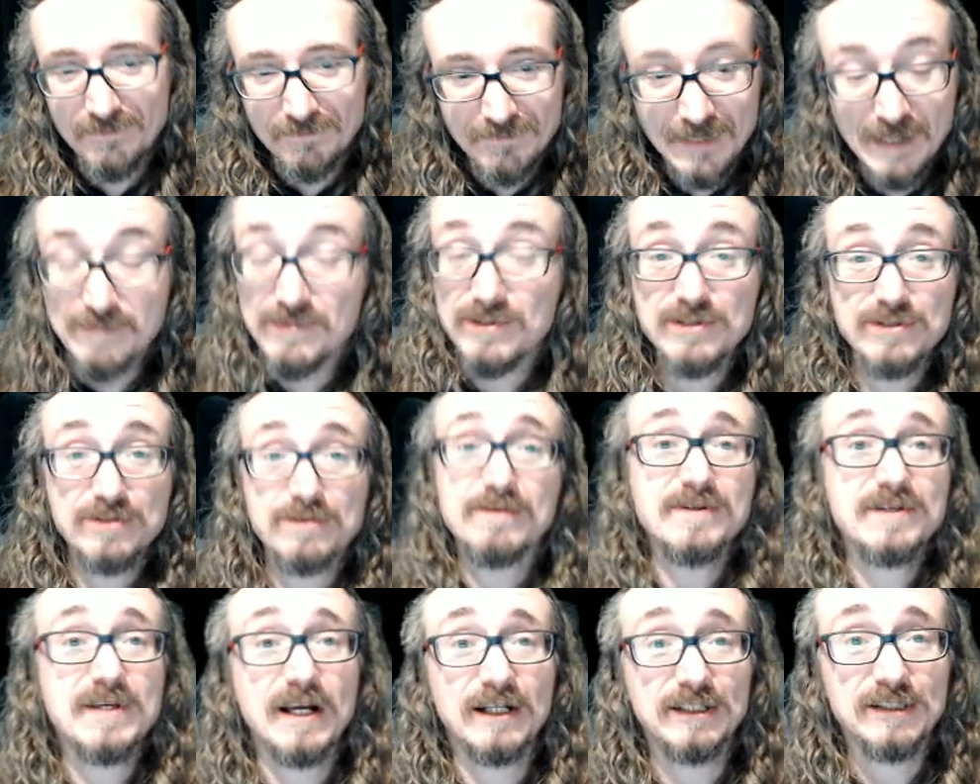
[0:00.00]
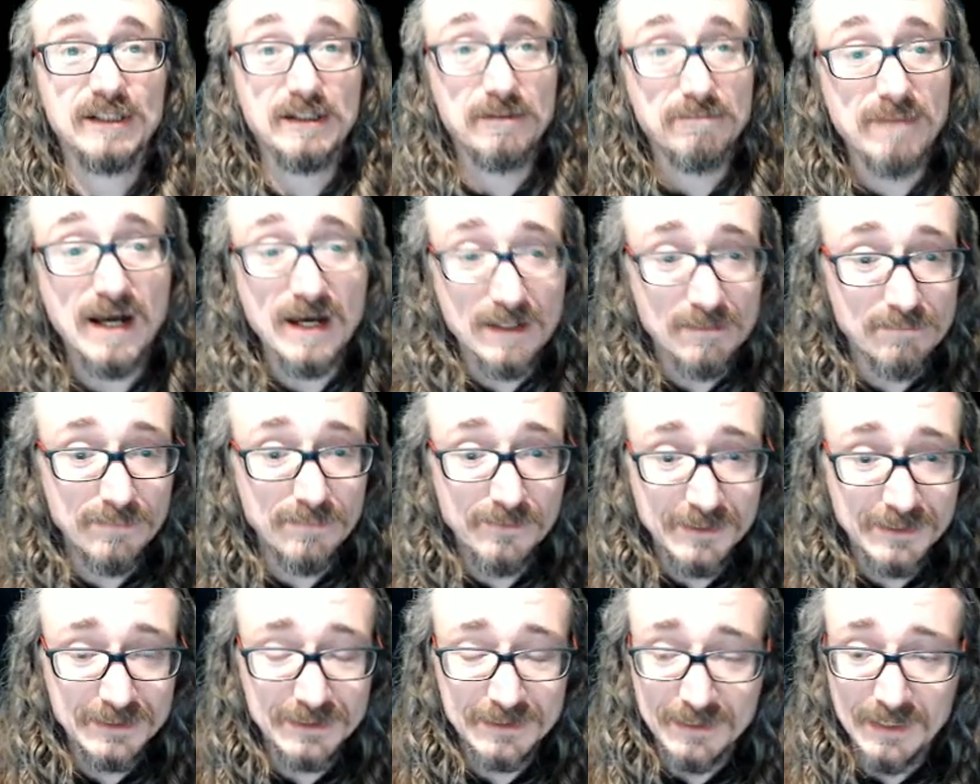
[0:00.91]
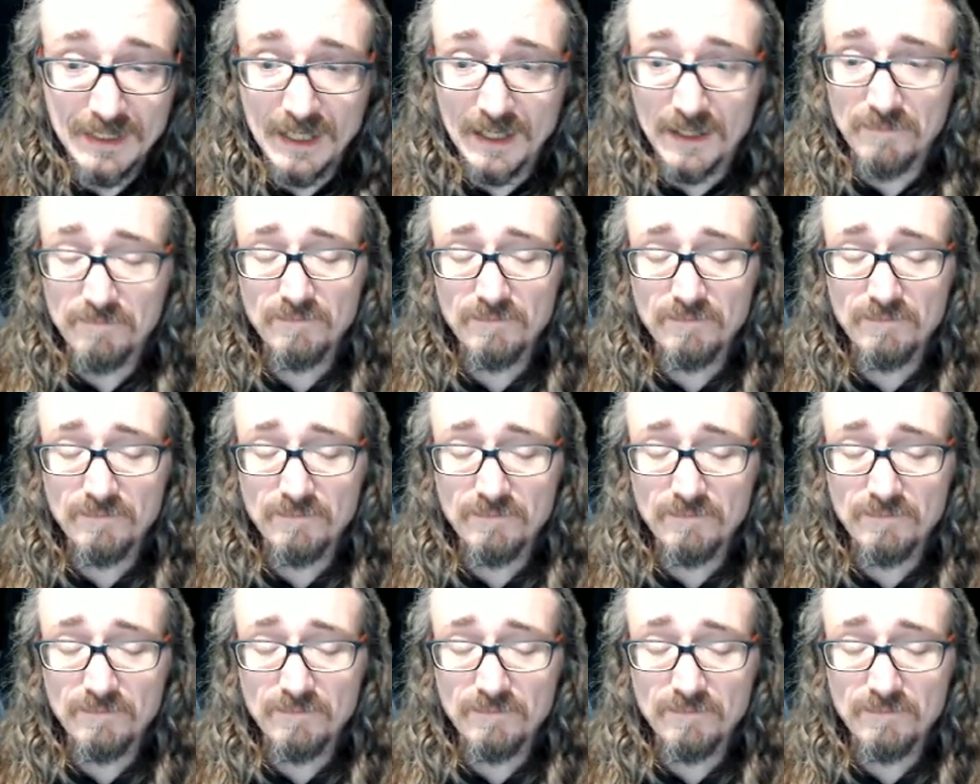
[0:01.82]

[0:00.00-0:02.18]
maybe the story is actually about a Boy Scout.